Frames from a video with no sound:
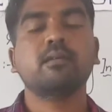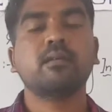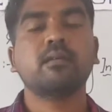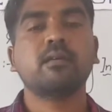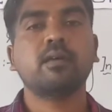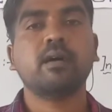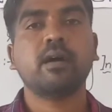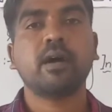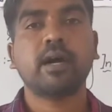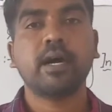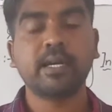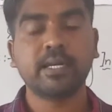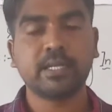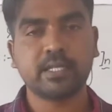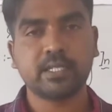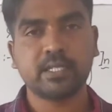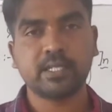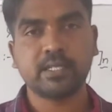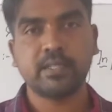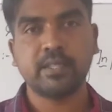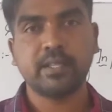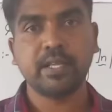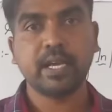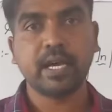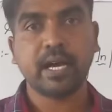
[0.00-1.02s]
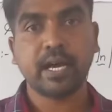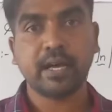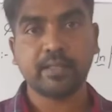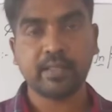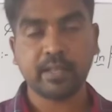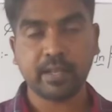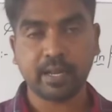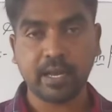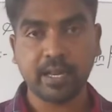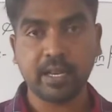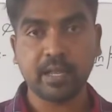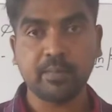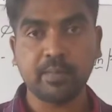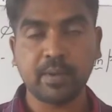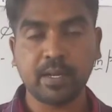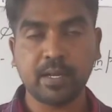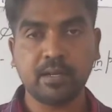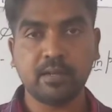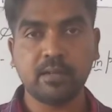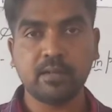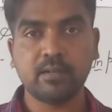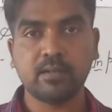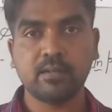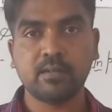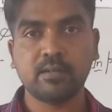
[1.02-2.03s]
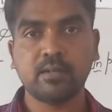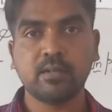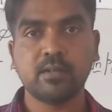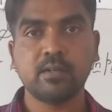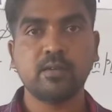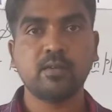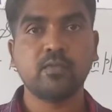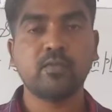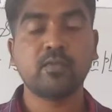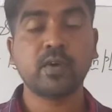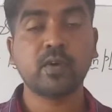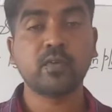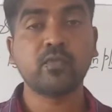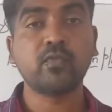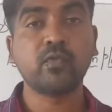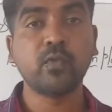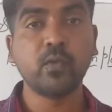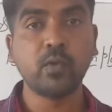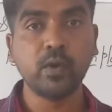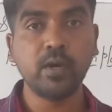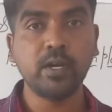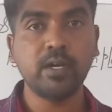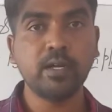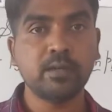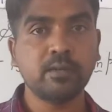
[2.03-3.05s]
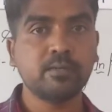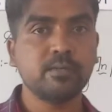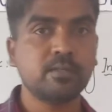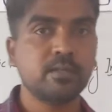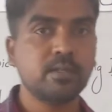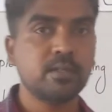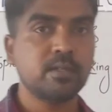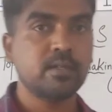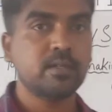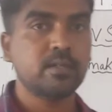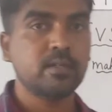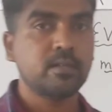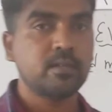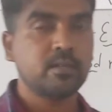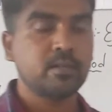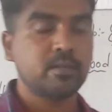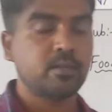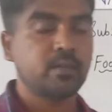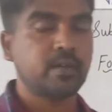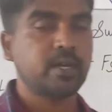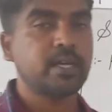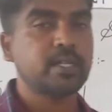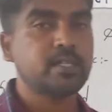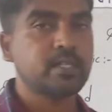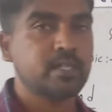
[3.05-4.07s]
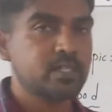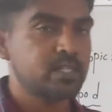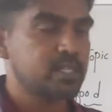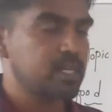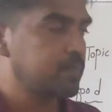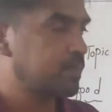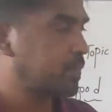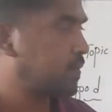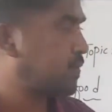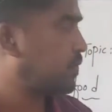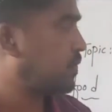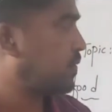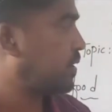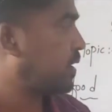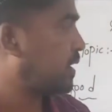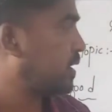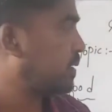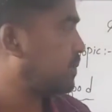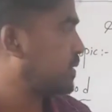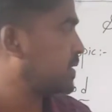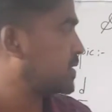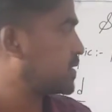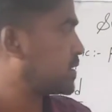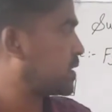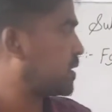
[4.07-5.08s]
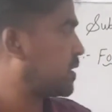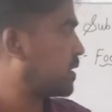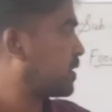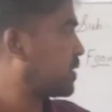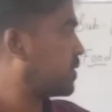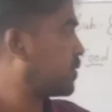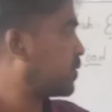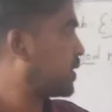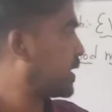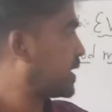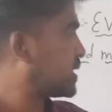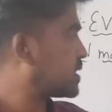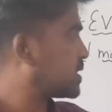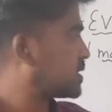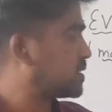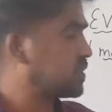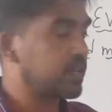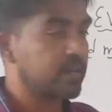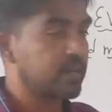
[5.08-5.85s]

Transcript: hunt the other animal for food. Okay, such type of animals are known as the